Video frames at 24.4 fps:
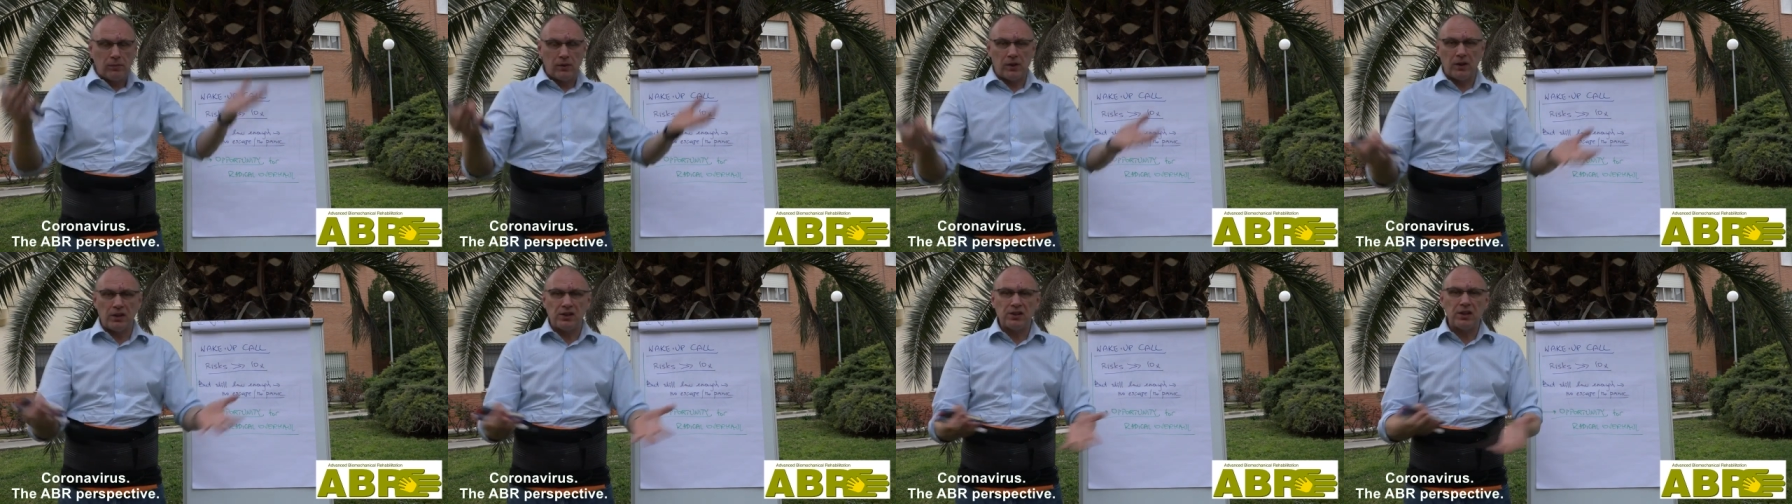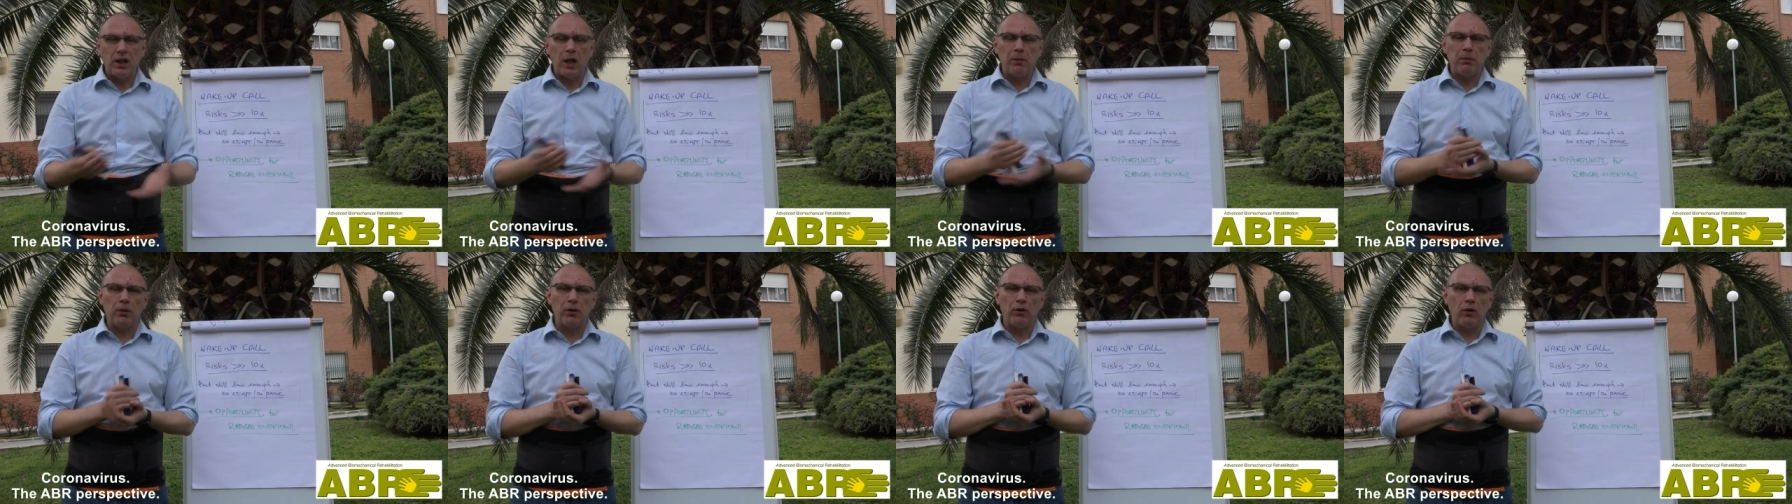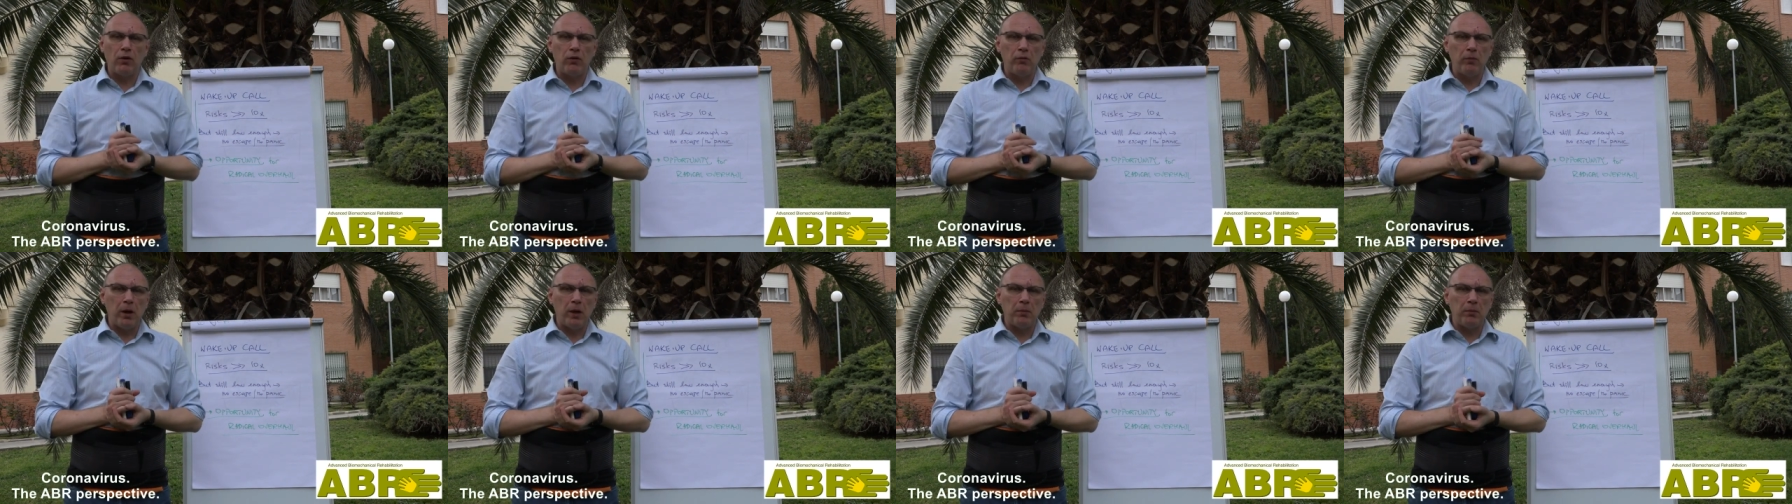the summary
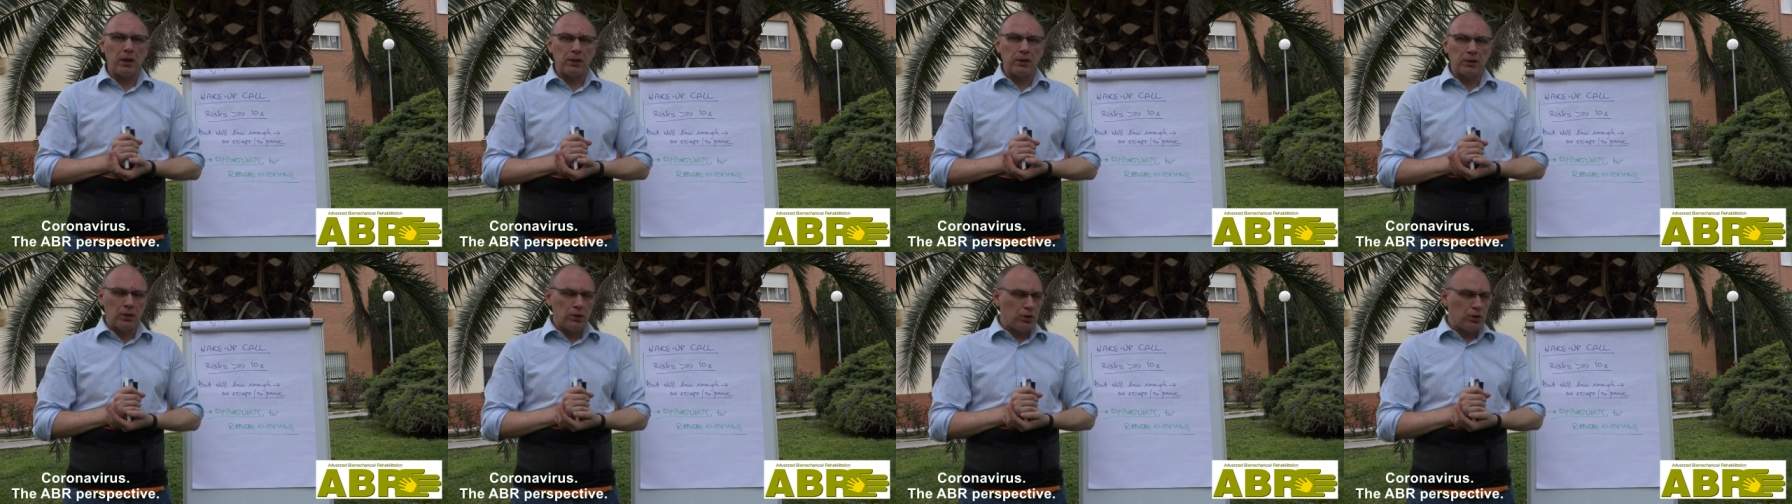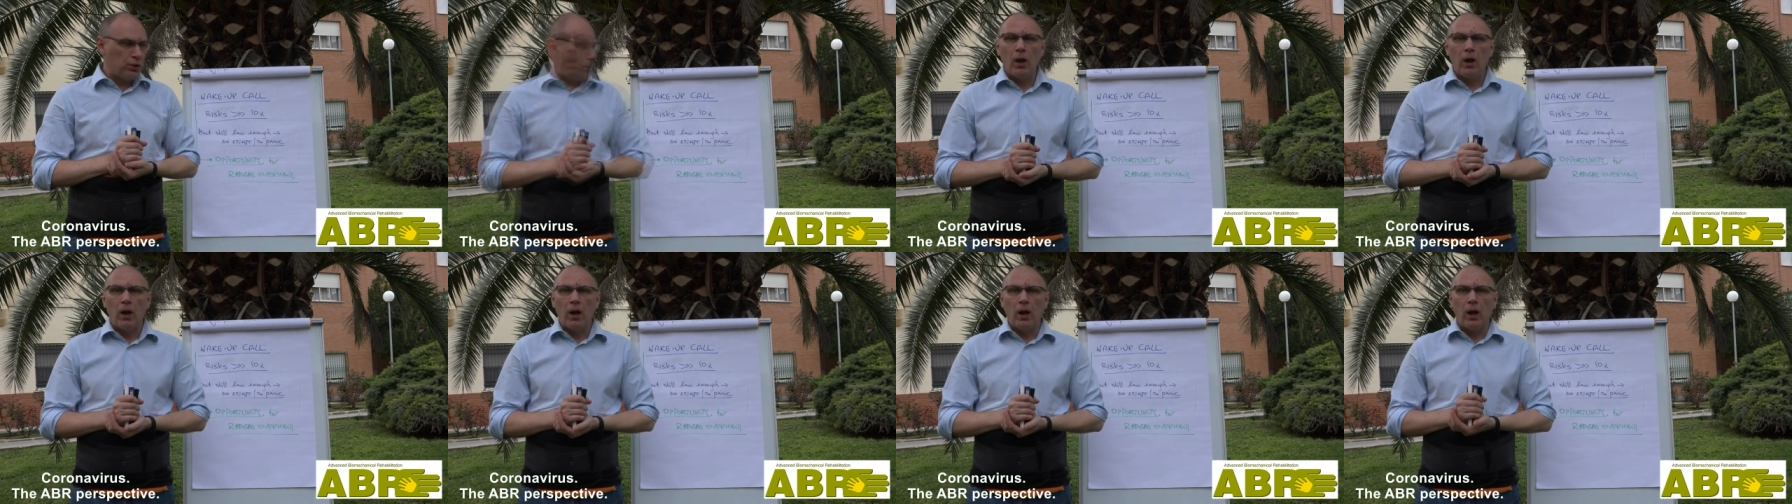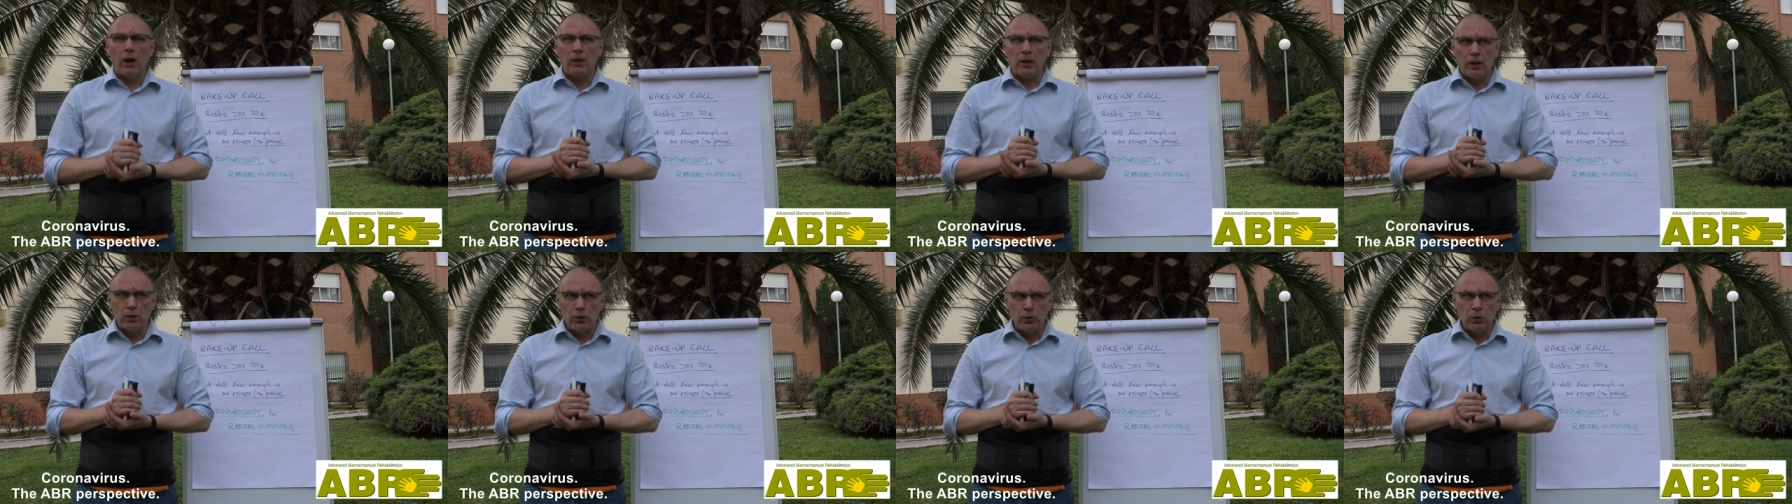of my message.
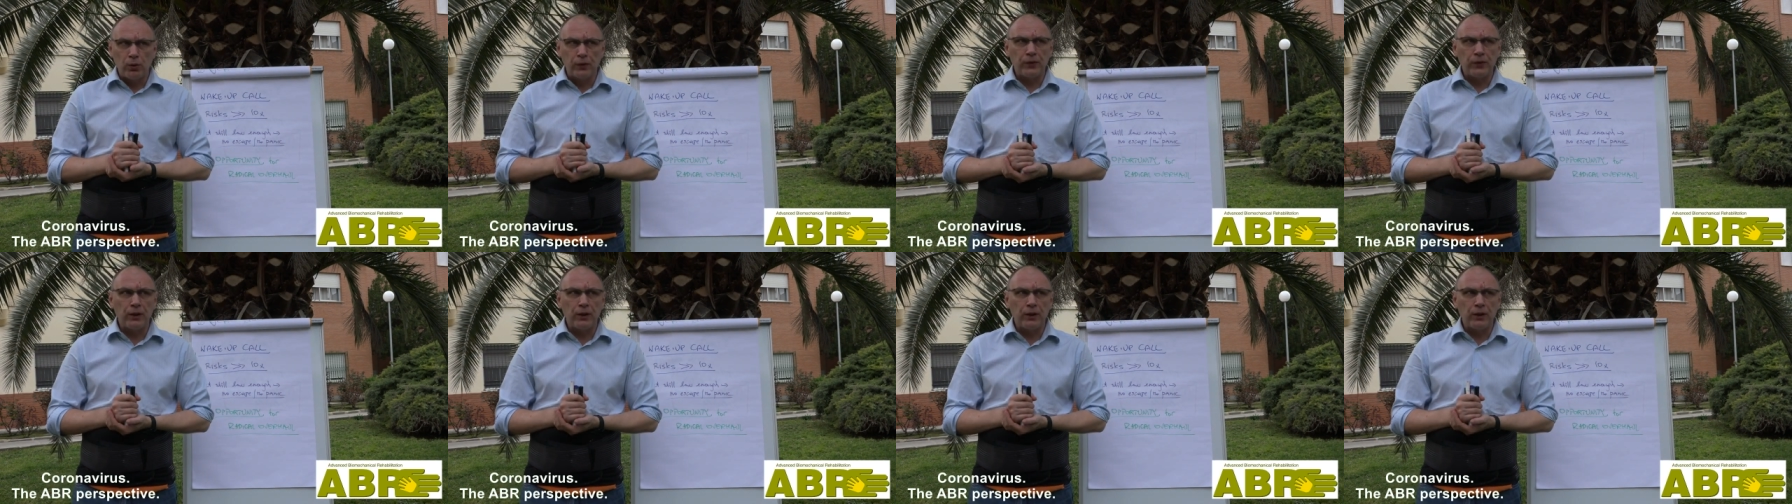And I do